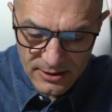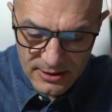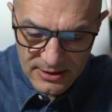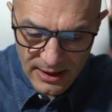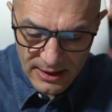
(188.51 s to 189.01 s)

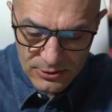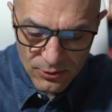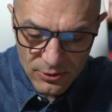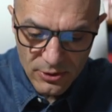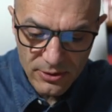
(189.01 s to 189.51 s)
This has
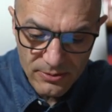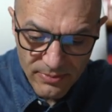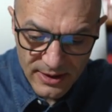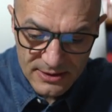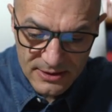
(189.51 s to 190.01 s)
all gone
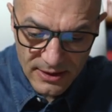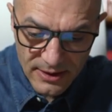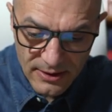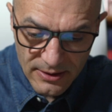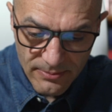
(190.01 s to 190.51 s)

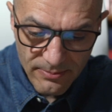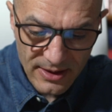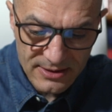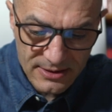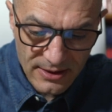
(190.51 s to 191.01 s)
plastic,
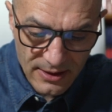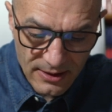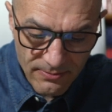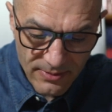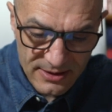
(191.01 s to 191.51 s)

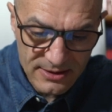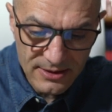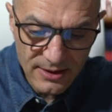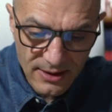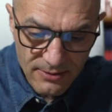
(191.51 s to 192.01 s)
plastic,
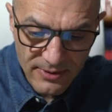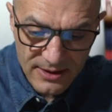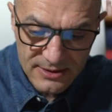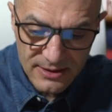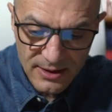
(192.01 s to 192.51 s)
plastic,
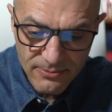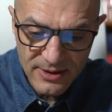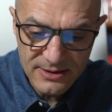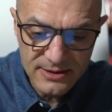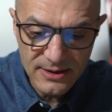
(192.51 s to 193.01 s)
plastic,
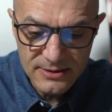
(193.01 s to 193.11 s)
plastic.